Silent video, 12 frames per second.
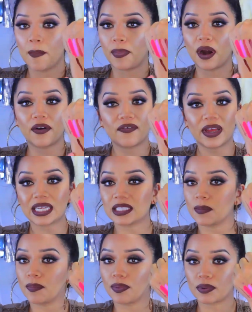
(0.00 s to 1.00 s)

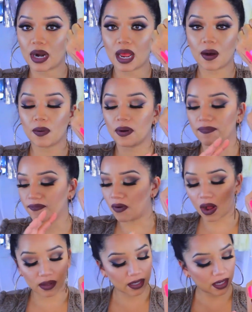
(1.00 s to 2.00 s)
perfect brown
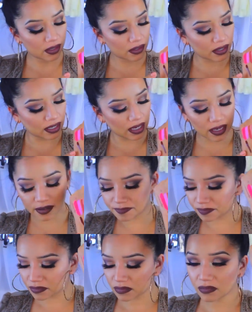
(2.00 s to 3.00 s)
fall color
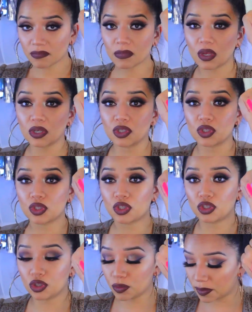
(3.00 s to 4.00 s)
again.
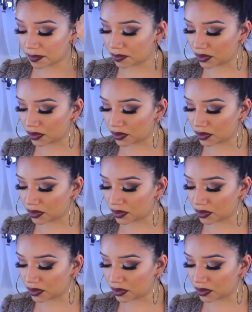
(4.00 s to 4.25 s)
Super